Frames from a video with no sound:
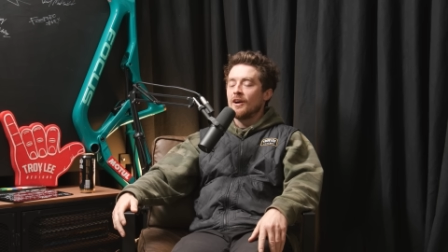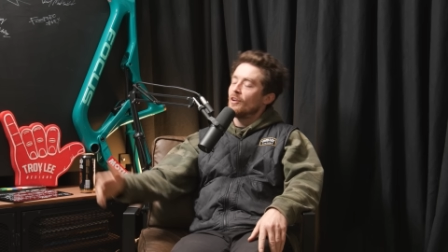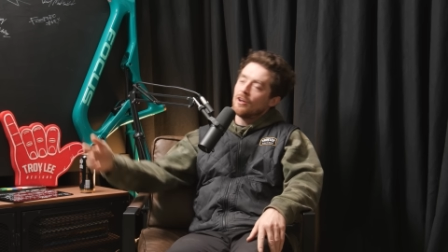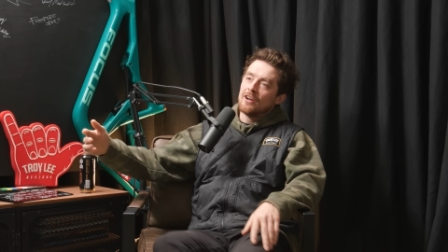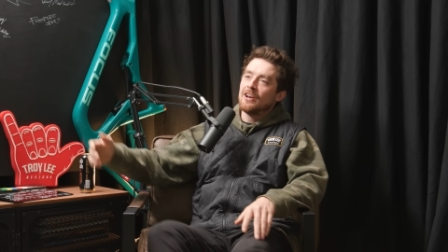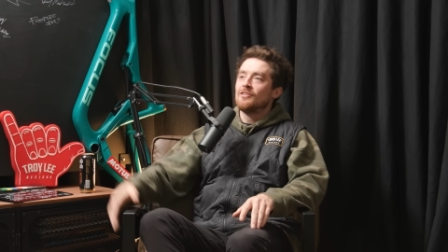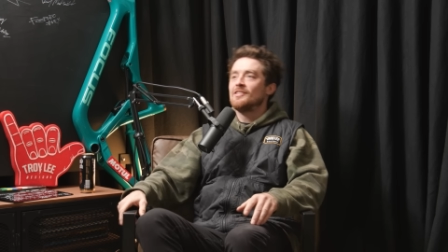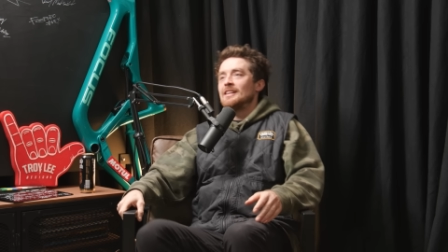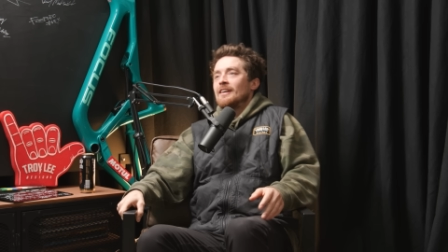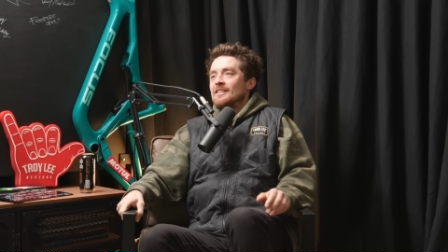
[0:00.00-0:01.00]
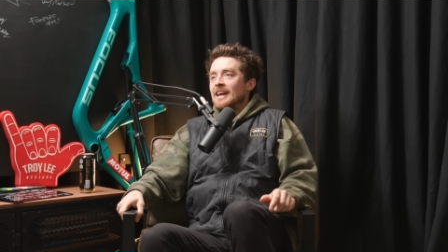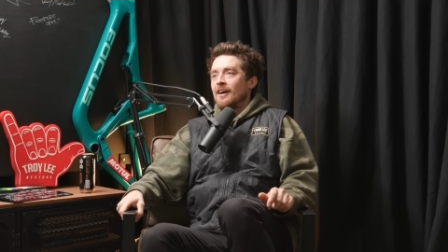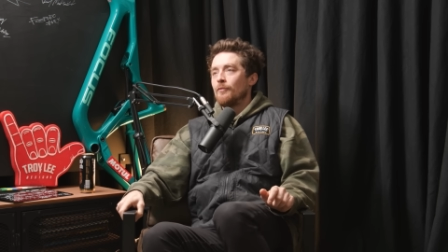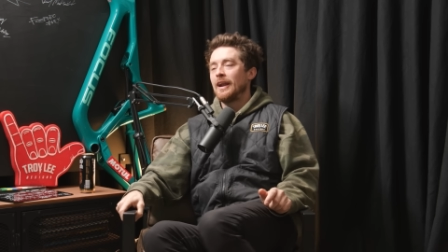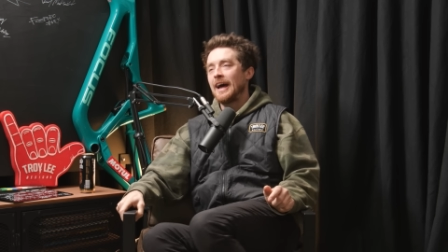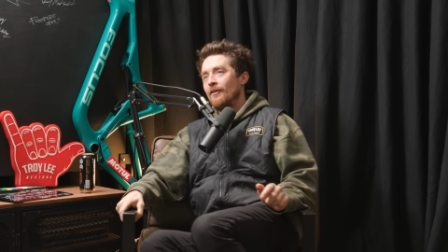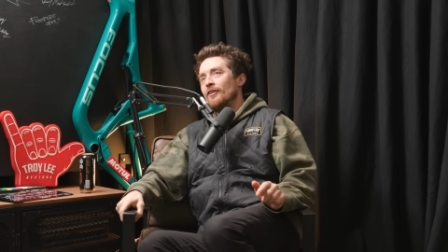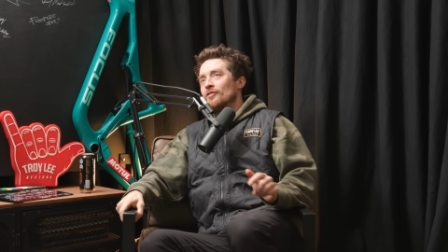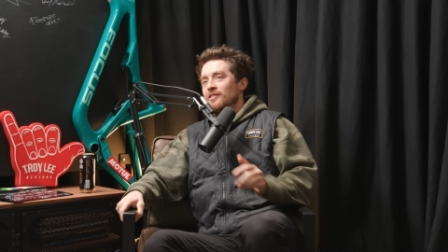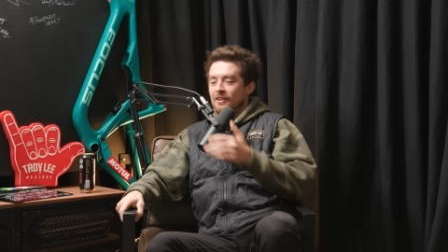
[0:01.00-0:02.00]
I noticed it the other day. I went out and
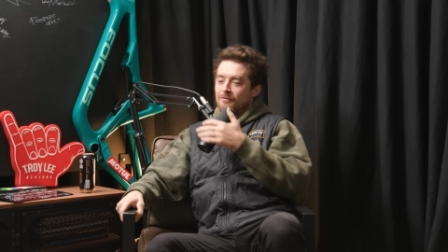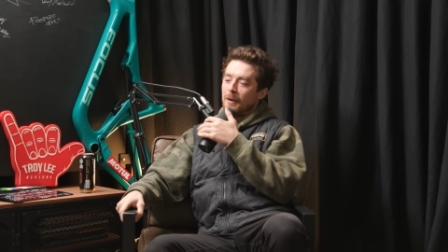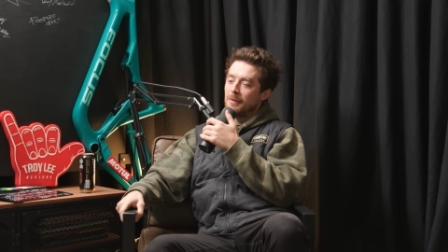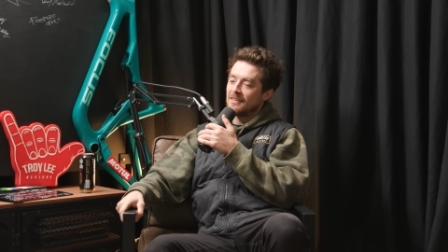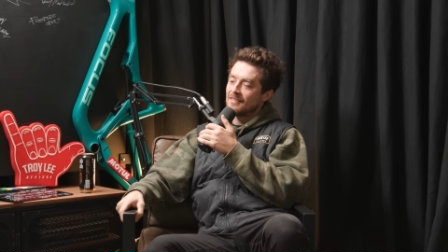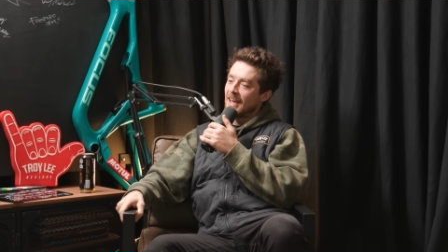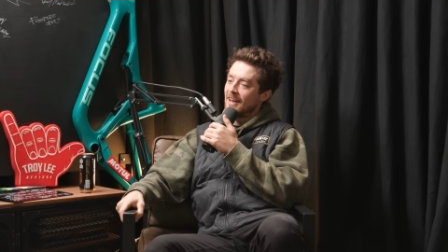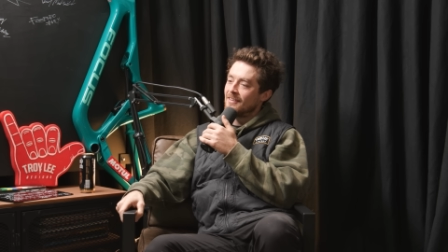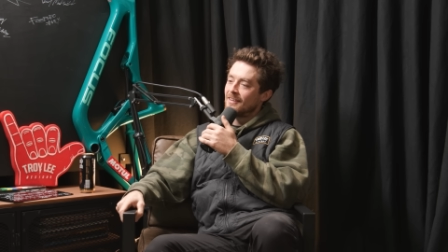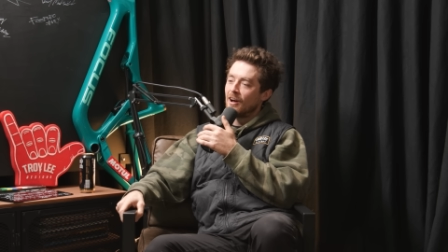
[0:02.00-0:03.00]
I was like a bit scared.